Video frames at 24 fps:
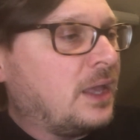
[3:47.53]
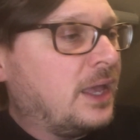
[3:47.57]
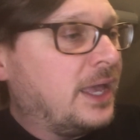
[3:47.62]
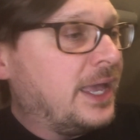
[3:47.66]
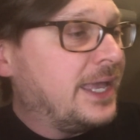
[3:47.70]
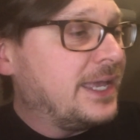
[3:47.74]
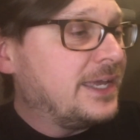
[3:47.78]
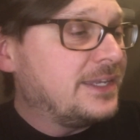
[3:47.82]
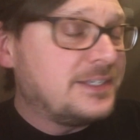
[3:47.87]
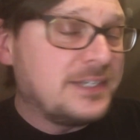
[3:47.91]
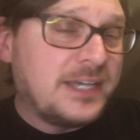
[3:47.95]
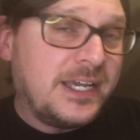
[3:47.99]

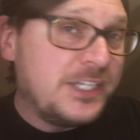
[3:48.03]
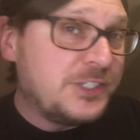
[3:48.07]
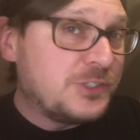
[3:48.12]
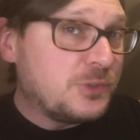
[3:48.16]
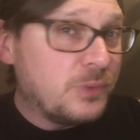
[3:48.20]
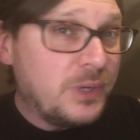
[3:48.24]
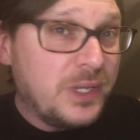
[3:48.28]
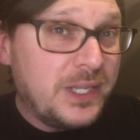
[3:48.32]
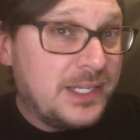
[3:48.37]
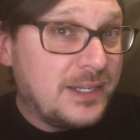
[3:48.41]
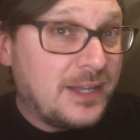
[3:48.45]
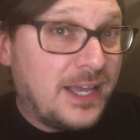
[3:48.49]
And it's a
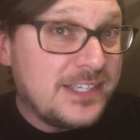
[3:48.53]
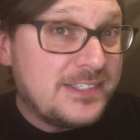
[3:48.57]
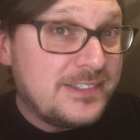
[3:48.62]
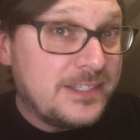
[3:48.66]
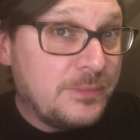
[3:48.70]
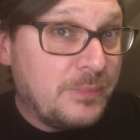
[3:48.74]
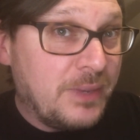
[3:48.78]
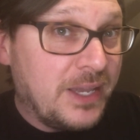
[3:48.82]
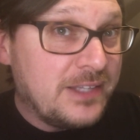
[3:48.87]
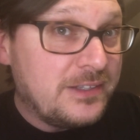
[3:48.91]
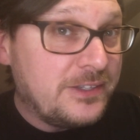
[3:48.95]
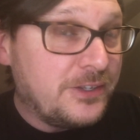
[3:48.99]
really
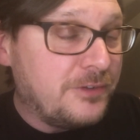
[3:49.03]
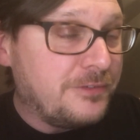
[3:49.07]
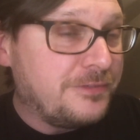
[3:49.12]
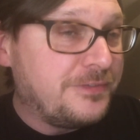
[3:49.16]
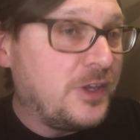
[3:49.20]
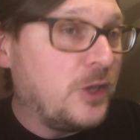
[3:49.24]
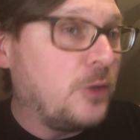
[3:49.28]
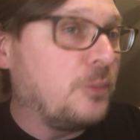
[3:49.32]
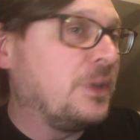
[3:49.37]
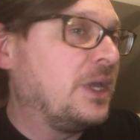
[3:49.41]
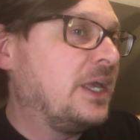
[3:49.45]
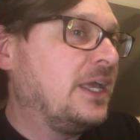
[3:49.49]
nicely made little
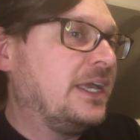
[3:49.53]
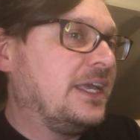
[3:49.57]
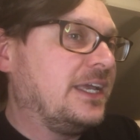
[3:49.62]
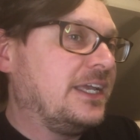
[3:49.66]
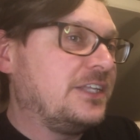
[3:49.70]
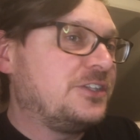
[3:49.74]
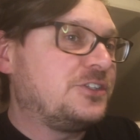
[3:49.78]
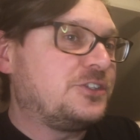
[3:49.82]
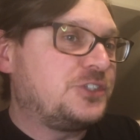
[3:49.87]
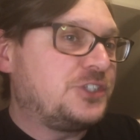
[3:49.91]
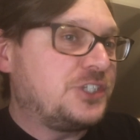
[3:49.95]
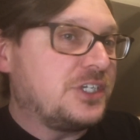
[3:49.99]
film.
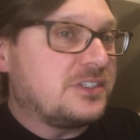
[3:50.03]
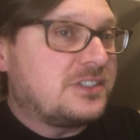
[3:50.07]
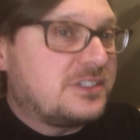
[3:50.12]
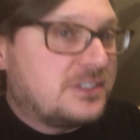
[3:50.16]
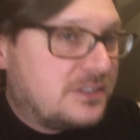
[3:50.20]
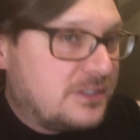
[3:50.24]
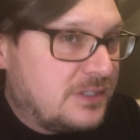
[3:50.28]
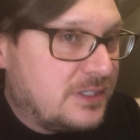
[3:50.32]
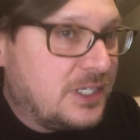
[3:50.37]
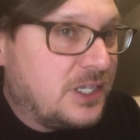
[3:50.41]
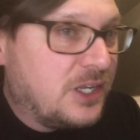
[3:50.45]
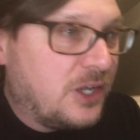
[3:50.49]
It's
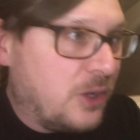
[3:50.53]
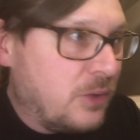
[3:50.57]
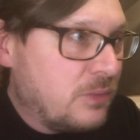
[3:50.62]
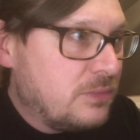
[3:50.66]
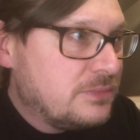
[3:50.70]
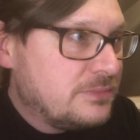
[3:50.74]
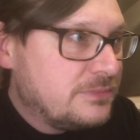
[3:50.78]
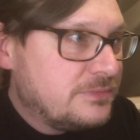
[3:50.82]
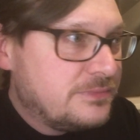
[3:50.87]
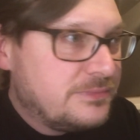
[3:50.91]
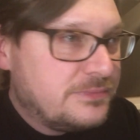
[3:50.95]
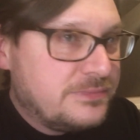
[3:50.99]
just, you know,
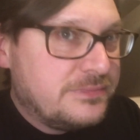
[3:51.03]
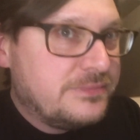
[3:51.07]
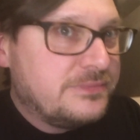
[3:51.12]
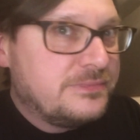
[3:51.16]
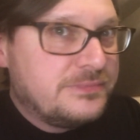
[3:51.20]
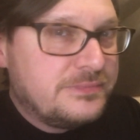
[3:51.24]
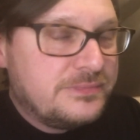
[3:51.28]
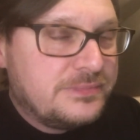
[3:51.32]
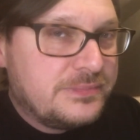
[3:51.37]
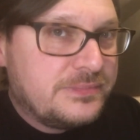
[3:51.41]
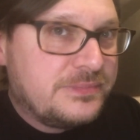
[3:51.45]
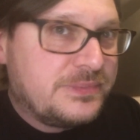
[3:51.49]

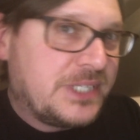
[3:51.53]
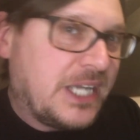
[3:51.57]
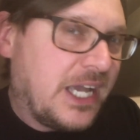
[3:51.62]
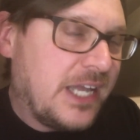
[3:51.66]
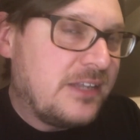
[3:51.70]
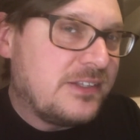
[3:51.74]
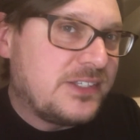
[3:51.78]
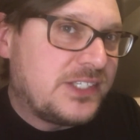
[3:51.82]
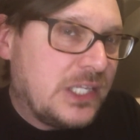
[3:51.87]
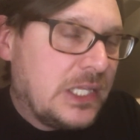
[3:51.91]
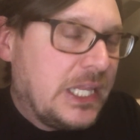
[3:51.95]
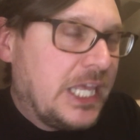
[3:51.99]

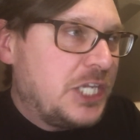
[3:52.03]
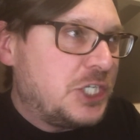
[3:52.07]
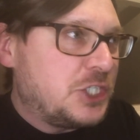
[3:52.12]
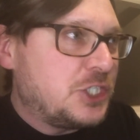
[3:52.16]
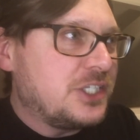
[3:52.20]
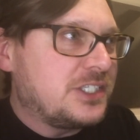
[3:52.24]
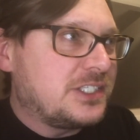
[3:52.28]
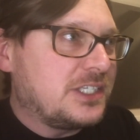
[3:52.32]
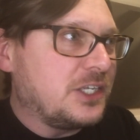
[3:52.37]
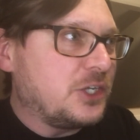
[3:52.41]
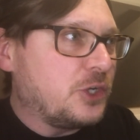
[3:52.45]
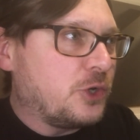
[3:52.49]
kind of
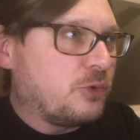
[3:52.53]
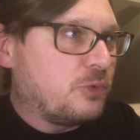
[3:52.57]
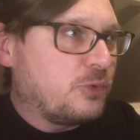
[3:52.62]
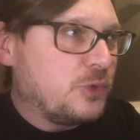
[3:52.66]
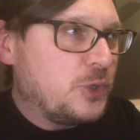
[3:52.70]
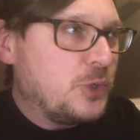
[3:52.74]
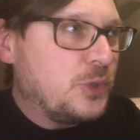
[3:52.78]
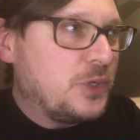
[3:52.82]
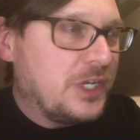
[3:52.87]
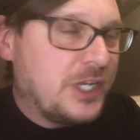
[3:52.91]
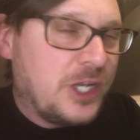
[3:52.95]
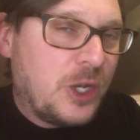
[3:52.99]
salacious and
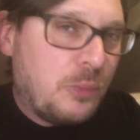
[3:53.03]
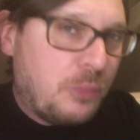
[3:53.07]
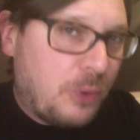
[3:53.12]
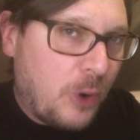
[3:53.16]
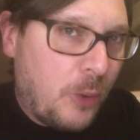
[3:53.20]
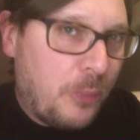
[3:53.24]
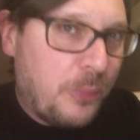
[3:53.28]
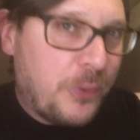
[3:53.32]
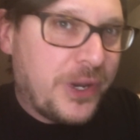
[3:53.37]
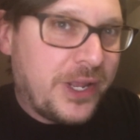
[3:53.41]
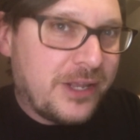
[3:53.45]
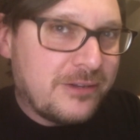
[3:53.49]
crude and
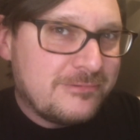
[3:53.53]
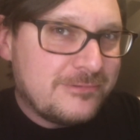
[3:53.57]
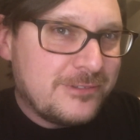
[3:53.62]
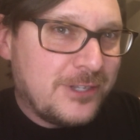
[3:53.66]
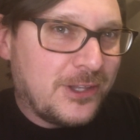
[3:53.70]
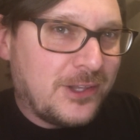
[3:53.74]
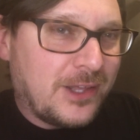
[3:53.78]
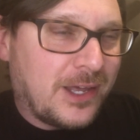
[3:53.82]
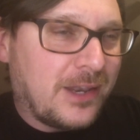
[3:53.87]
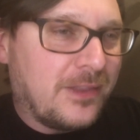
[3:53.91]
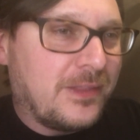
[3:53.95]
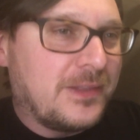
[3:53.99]
inappropriate
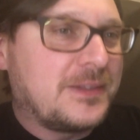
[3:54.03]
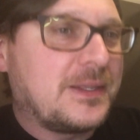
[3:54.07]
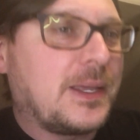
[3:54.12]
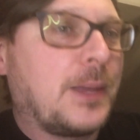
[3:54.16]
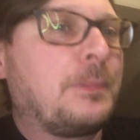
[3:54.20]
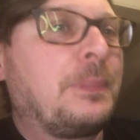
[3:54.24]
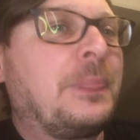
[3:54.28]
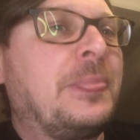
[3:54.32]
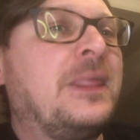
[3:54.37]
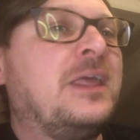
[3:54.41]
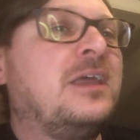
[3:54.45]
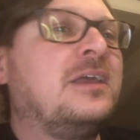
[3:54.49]
a lot of the
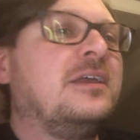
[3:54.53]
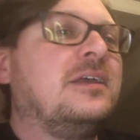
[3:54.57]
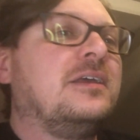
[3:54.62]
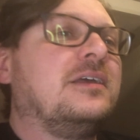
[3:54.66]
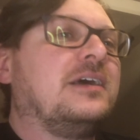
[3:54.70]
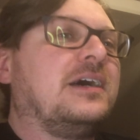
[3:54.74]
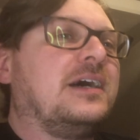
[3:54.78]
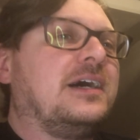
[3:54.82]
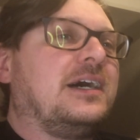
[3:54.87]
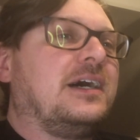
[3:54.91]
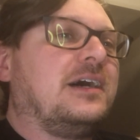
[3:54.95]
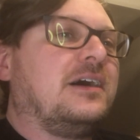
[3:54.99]
time.
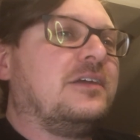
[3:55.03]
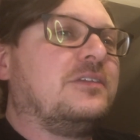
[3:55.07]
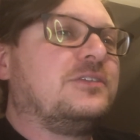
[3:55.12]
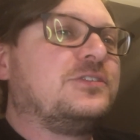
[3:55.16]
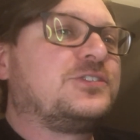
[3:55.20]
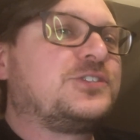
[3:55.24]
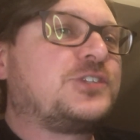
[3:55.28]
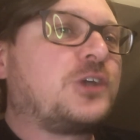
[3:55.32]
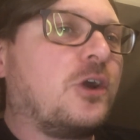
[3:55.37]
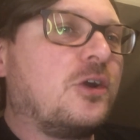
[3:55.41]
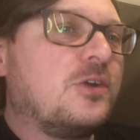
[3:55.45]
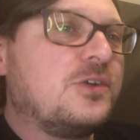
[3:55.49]
The
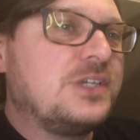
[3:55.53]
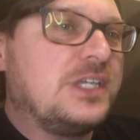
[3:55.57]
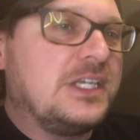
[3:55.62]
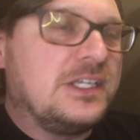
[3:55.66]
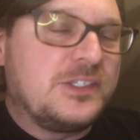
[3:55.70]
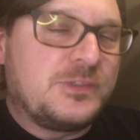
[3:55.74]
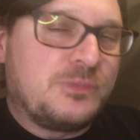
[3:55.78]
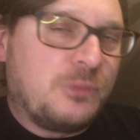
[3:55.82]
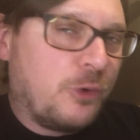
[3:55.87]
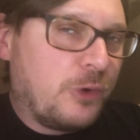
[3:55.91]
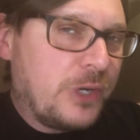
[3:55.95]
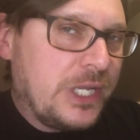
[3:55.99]
star
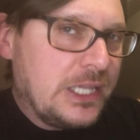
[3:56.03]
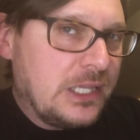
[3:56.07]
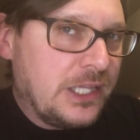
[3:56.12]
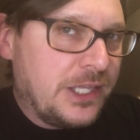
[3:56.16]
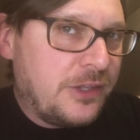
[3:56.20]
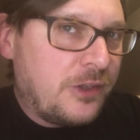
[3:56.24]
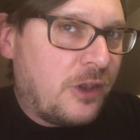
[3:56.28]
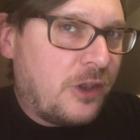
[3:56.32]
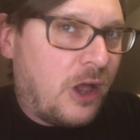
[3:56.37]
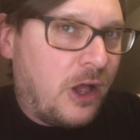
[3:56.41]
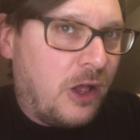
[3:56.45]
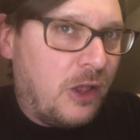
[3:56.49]
is Marie
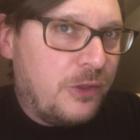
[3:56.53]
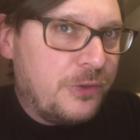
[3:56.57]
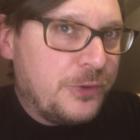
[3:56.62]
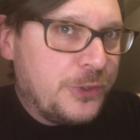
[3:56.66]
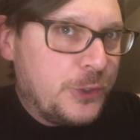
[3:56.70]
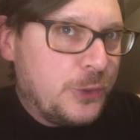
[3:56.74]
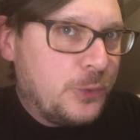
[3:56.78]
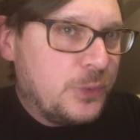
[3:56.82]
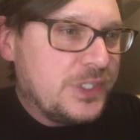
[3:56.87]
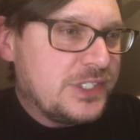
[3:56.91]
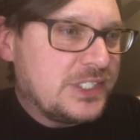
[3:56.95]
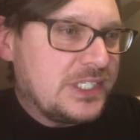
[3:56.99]
Lilienhall,
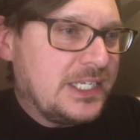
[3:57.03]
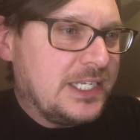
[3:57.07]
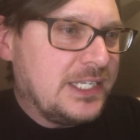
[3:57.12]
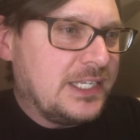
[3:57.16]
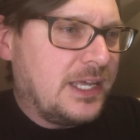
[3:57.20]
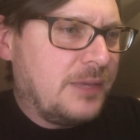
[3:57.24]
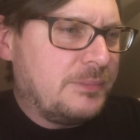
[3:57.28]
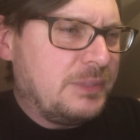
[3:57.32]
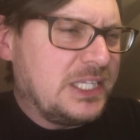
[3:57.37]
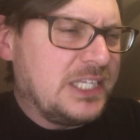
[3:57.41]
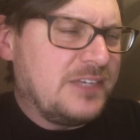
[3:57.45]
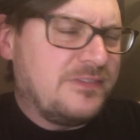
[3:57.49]
who was in,
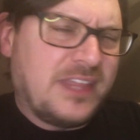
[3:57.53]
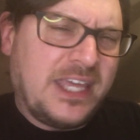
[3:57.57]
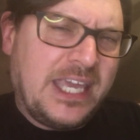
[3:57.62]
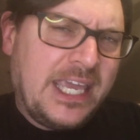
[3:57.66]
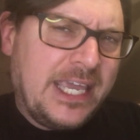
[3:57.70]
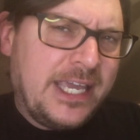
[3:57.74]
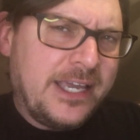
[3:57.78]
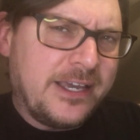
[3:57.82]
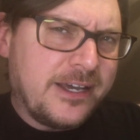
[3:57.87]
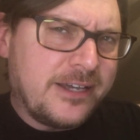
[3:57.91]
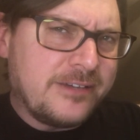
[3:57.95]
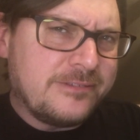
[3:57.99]
I believe, the
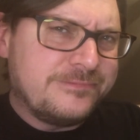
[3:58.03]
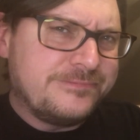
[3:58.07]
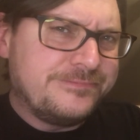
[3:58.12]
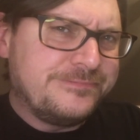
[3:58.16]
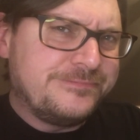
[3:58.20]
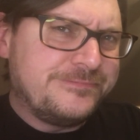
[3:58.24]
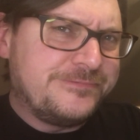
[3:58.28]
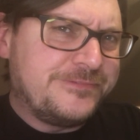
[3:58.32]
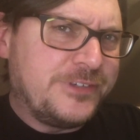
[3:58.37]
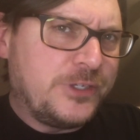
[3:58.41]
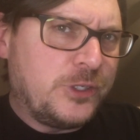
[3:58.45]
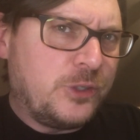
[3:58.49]
Inga
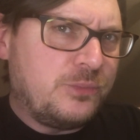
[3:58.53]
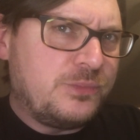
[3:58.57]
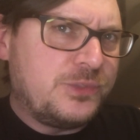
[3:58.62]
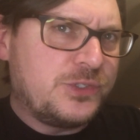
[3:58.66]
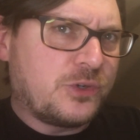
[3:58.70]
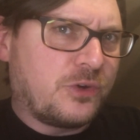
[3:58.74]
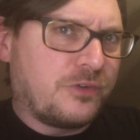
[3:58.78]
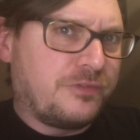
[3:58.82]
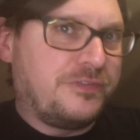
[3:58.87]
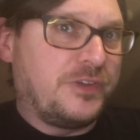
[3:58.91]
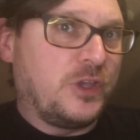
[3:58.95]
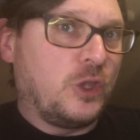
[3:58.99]
films
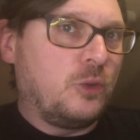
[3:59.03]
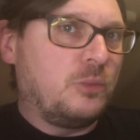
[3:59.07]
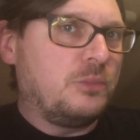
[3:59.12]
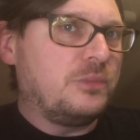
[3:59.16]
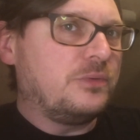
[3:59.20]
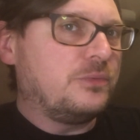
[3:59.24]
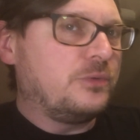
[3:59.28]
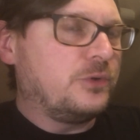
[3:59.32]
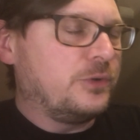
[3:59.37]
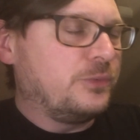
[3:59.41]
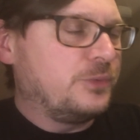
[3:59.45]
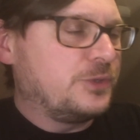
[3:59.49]
or film,
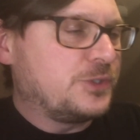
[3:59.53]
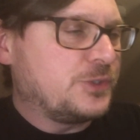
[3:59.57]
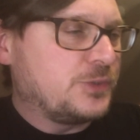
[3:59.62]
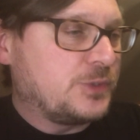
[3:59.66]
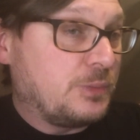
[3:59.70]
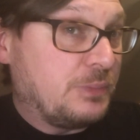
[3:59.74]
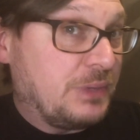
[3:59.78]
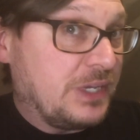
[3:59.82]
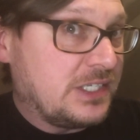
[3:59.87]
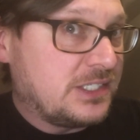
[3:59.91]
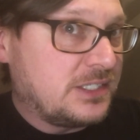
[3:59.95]
which was a big